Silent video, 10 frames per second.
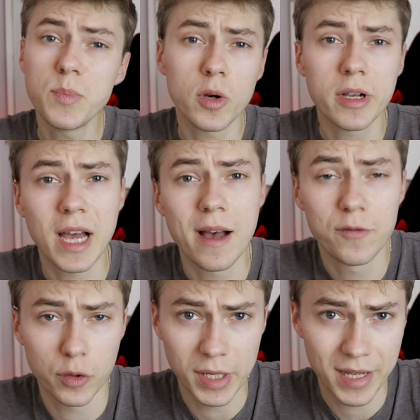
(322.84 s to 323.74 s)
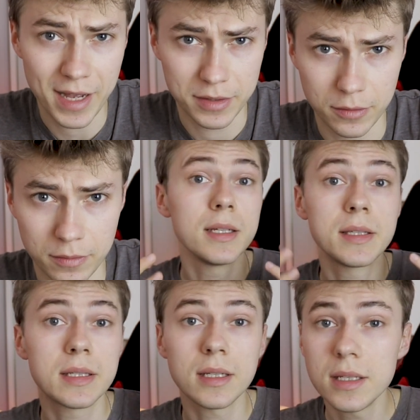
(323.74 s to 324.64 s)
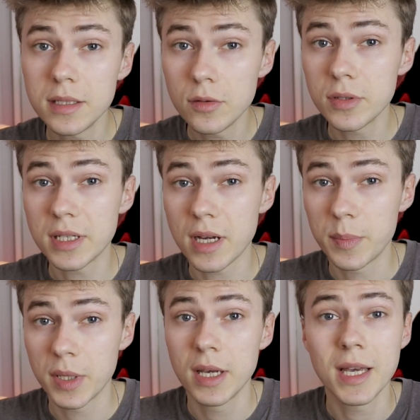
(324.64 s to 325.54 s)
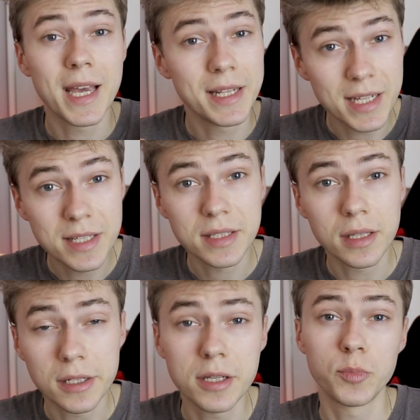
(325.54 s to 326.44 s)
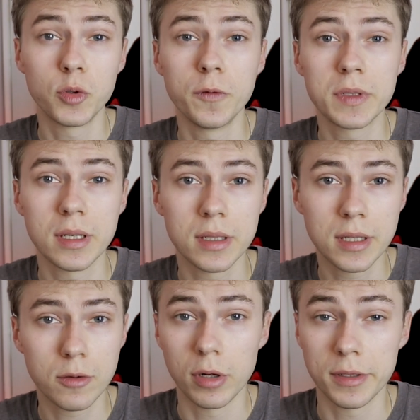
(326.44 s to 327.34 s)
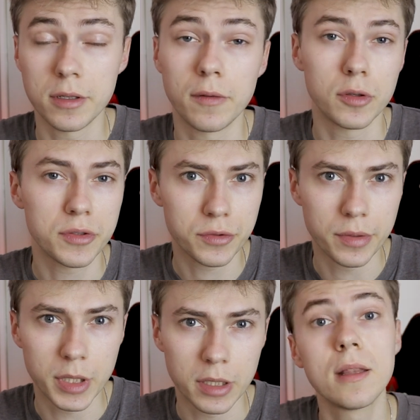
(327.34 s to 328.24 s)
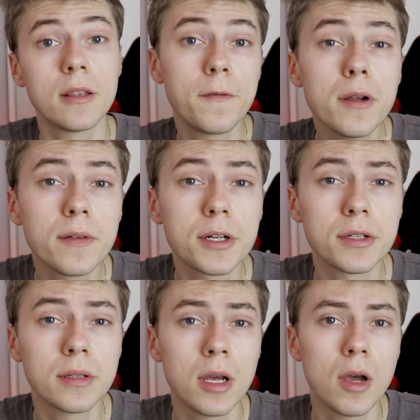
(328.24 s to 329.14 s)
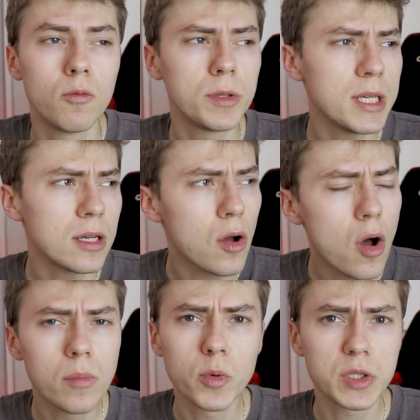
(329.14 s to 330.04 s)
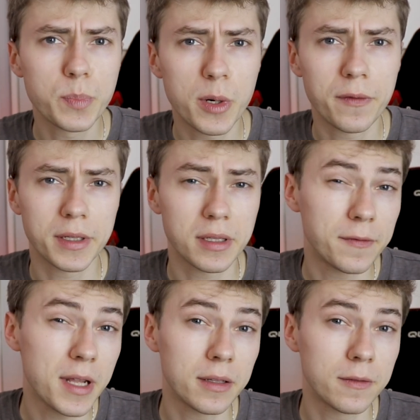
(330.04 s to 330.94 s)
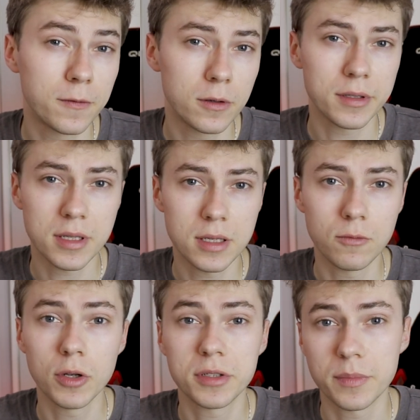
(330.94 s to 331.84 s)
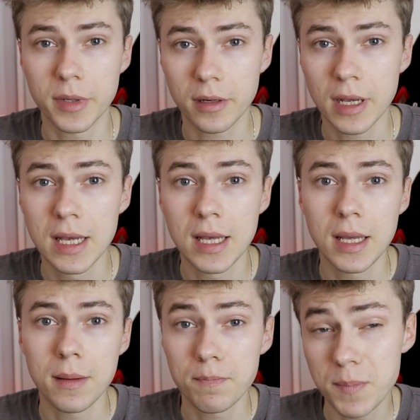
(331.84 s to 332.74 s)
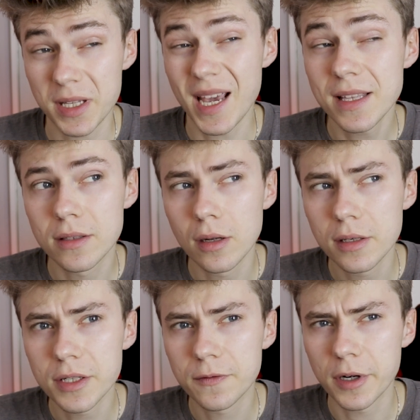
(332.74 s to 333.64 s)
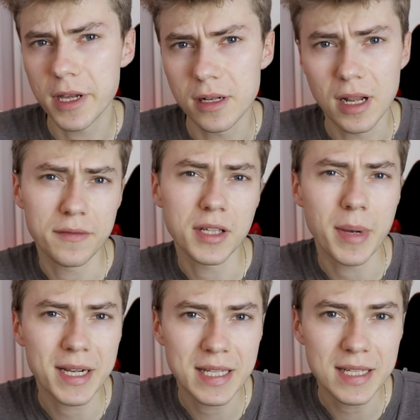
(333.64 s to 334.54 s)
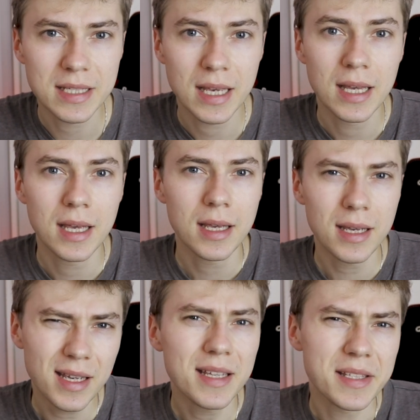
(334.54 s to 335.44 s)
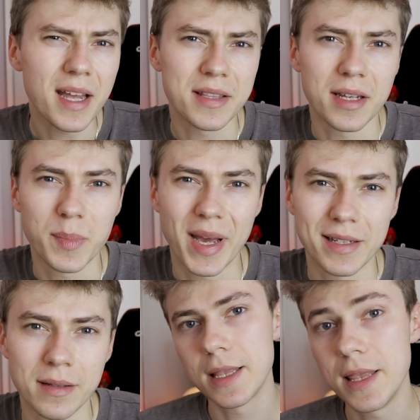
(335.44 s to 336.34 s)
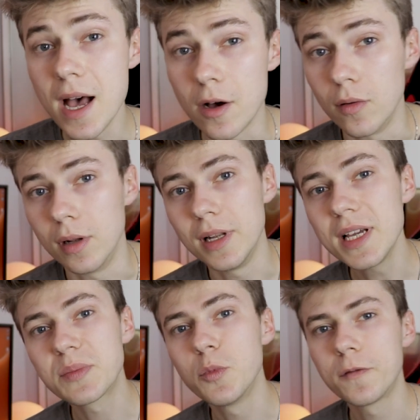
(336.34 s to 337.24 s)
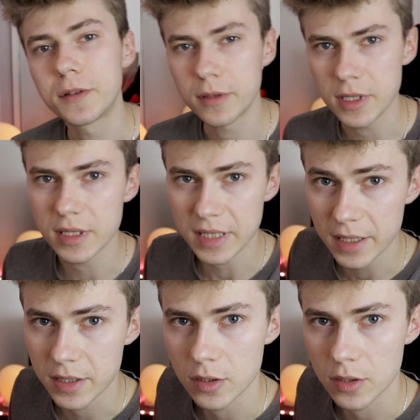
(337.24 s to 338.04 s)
EpocCam from Elgato. It's easy to set up and instantly improves the quality of your streaming. The free version would be almost perfect if not for the watermark, but eight dollars for a lifetime access? It's not that bad. Now, let's move to the second